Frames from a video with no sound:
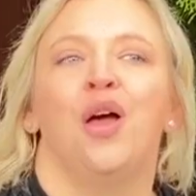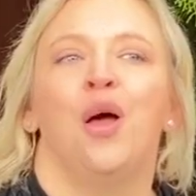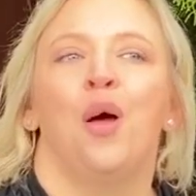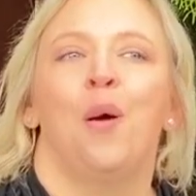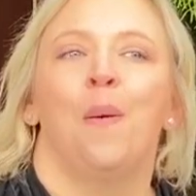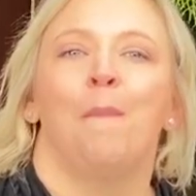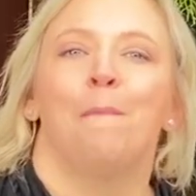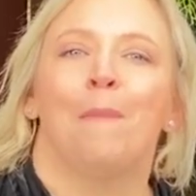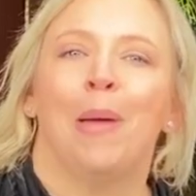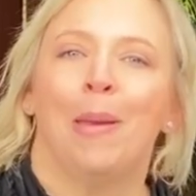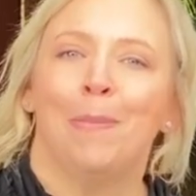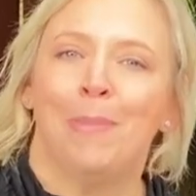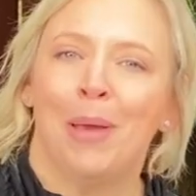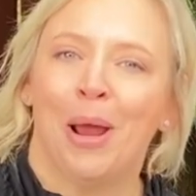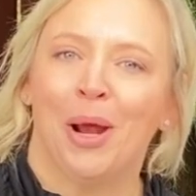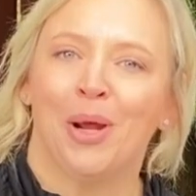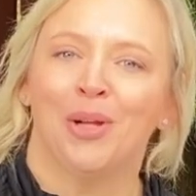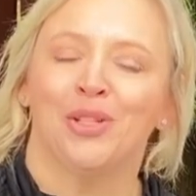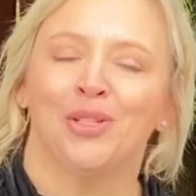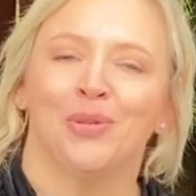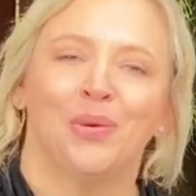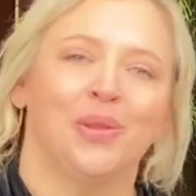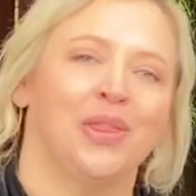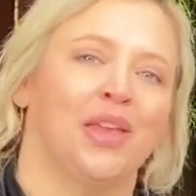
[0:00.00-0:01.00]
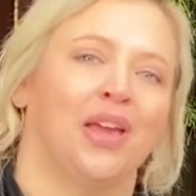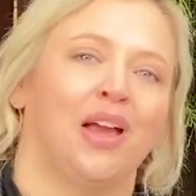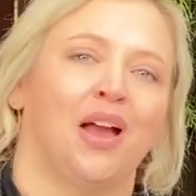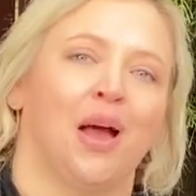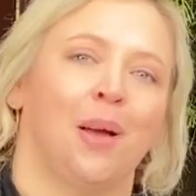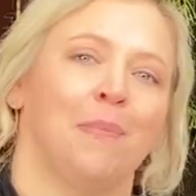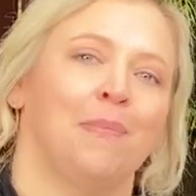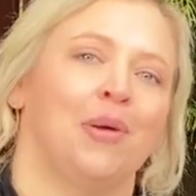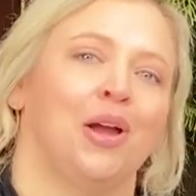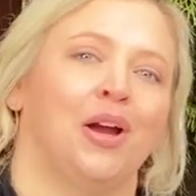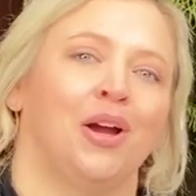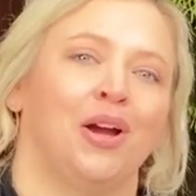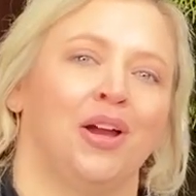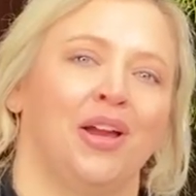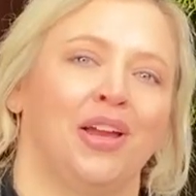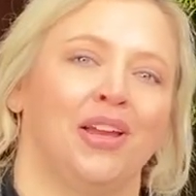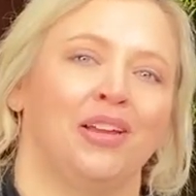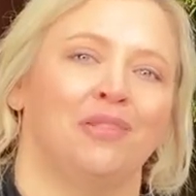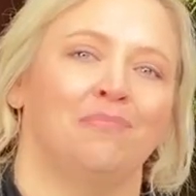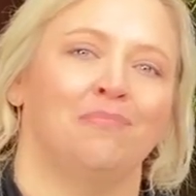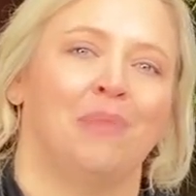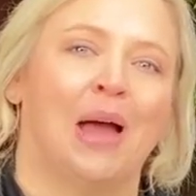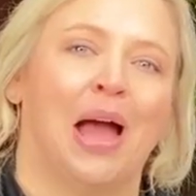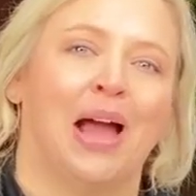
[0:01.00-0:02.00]
My parents, when they got
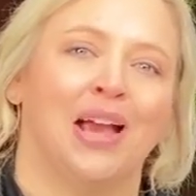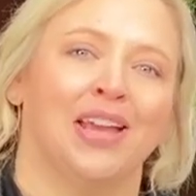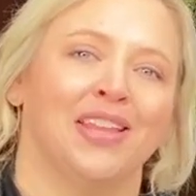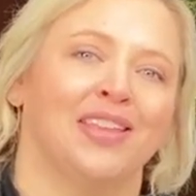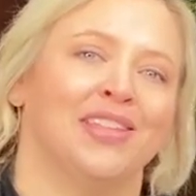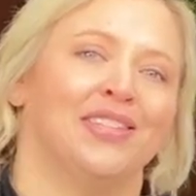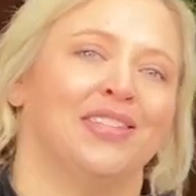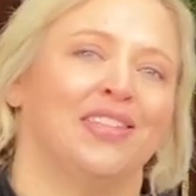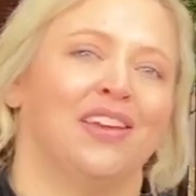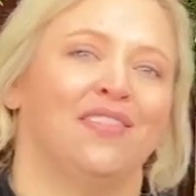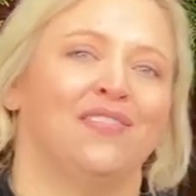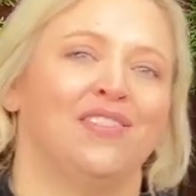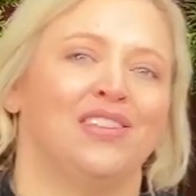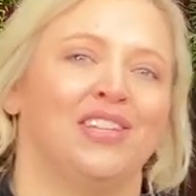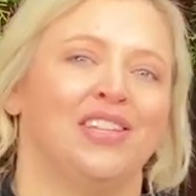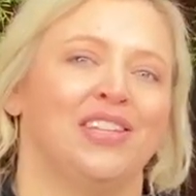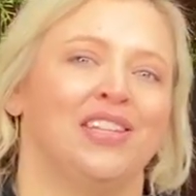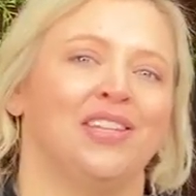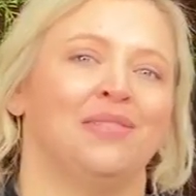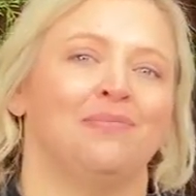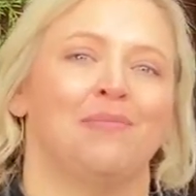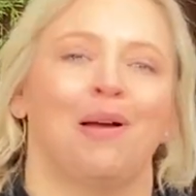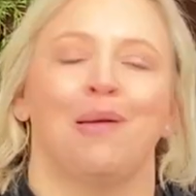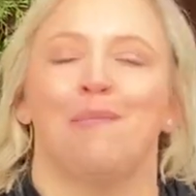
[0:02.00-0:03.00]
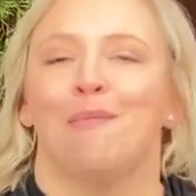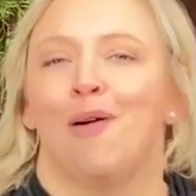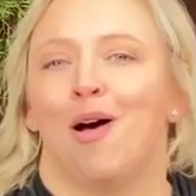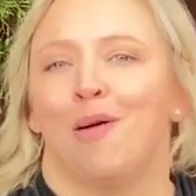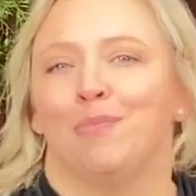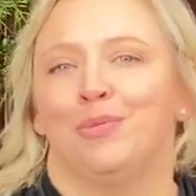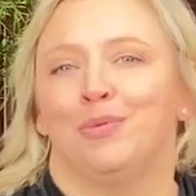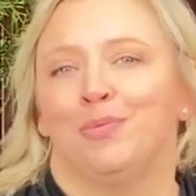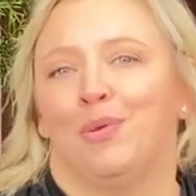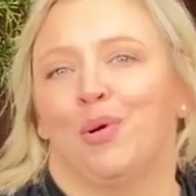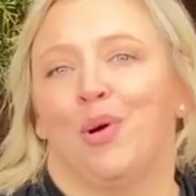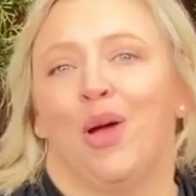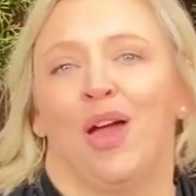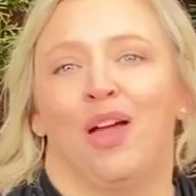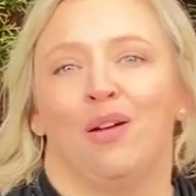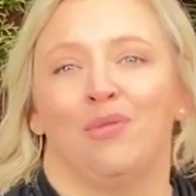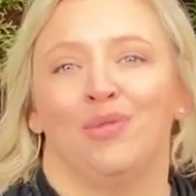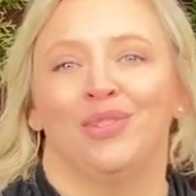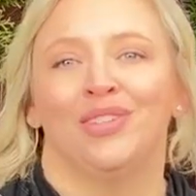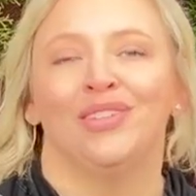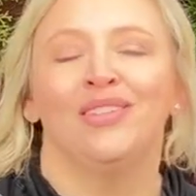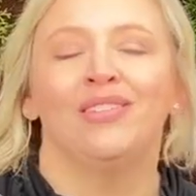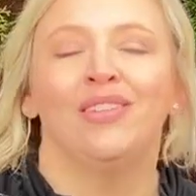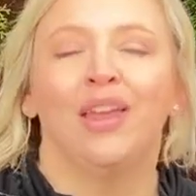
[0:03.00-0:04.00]
married back in the 70s, my mom's bouquet
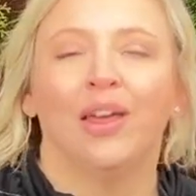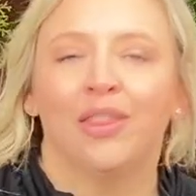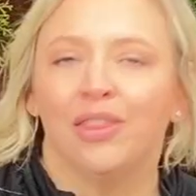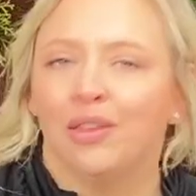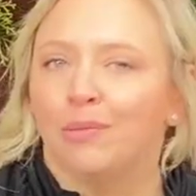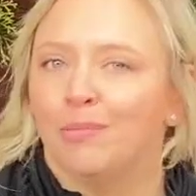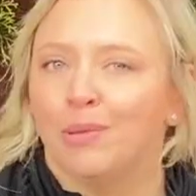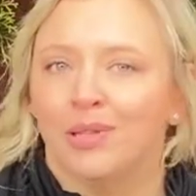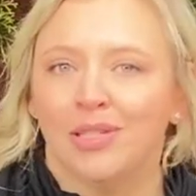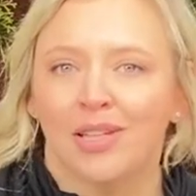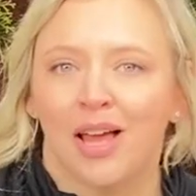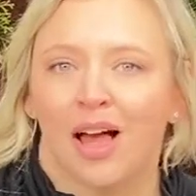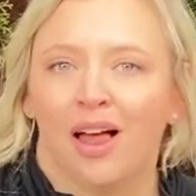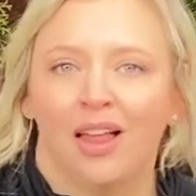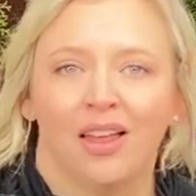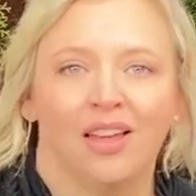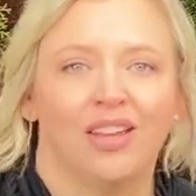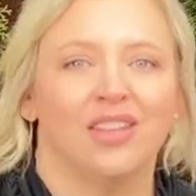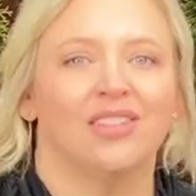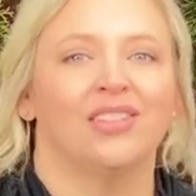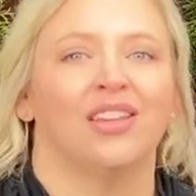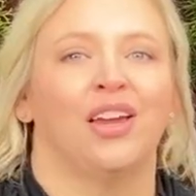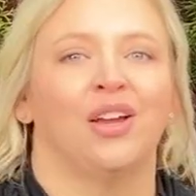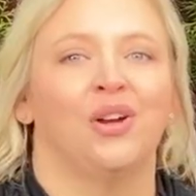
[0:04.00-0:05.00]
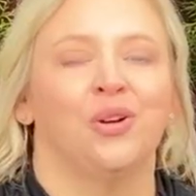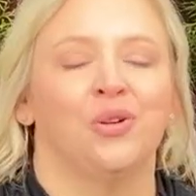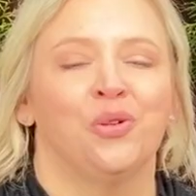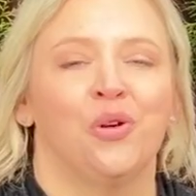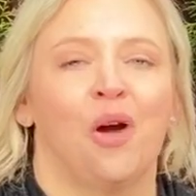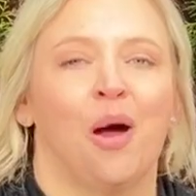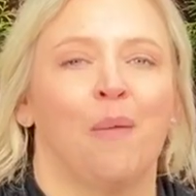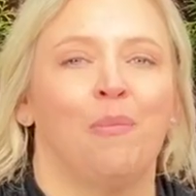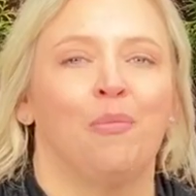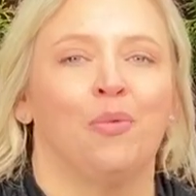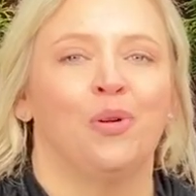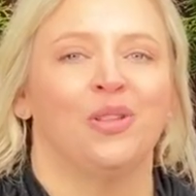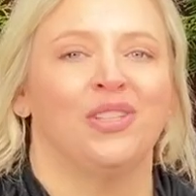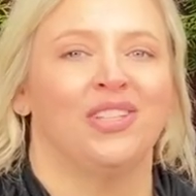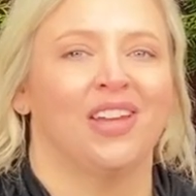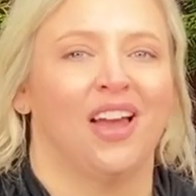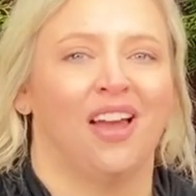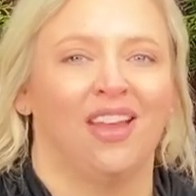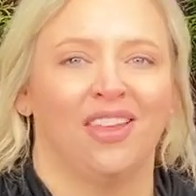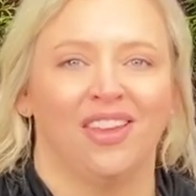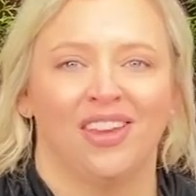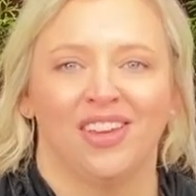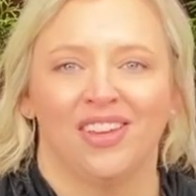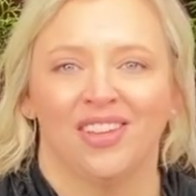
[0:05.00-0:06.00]
was nothing but dahlias. I grew up with
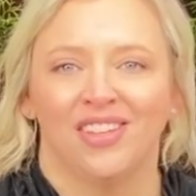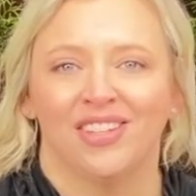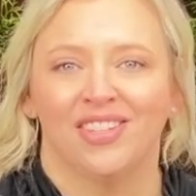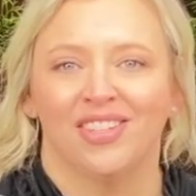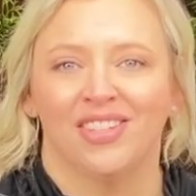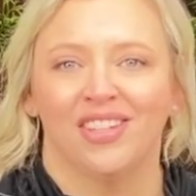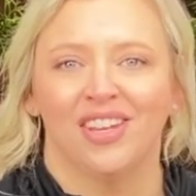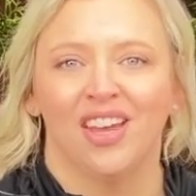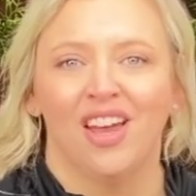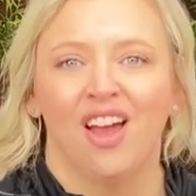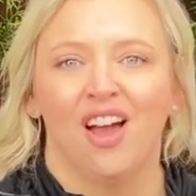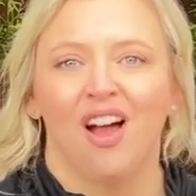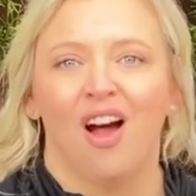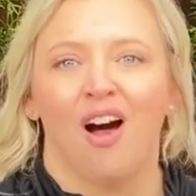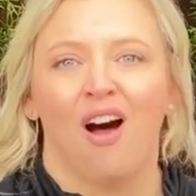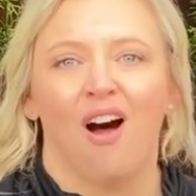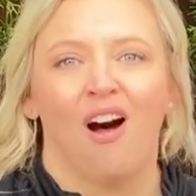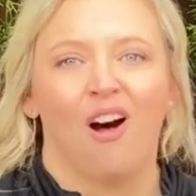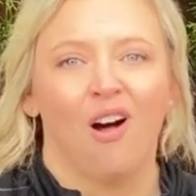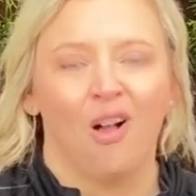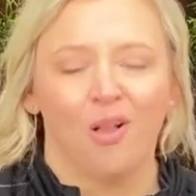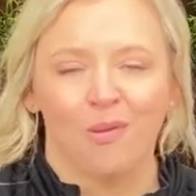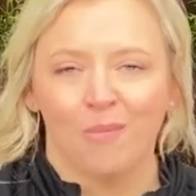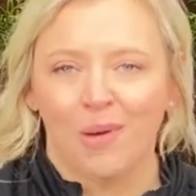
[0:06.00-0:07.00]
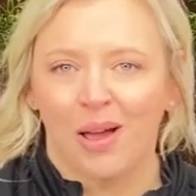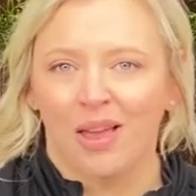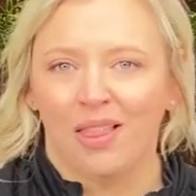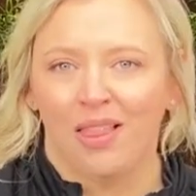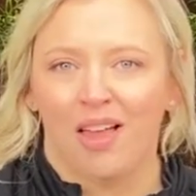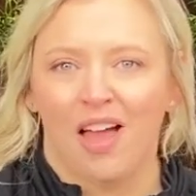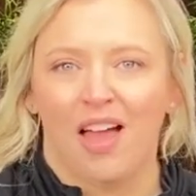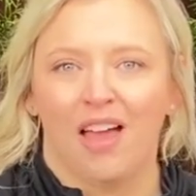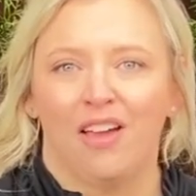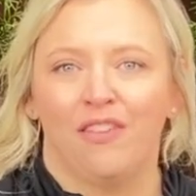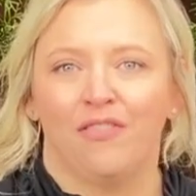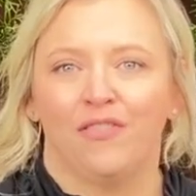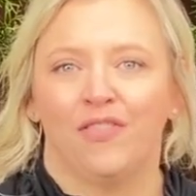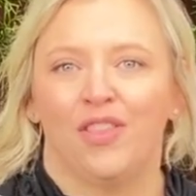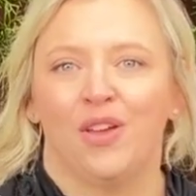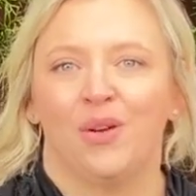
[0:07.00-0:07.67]
dahlias all my life.